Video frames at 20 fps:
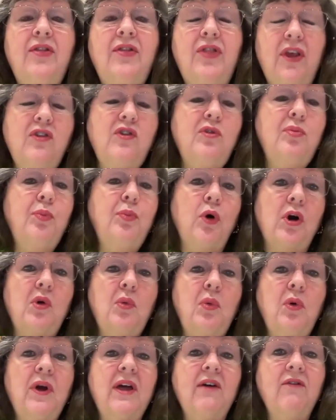This
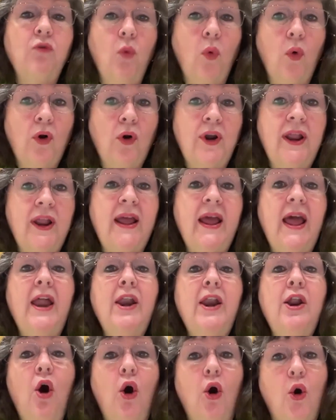book will give warning
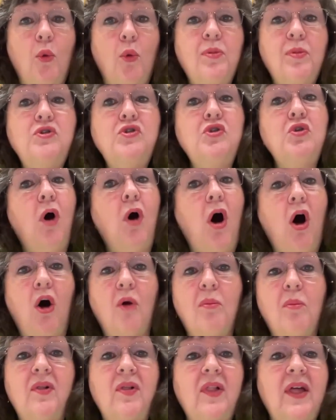and hope to
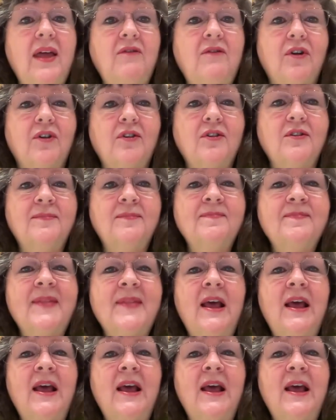all believers.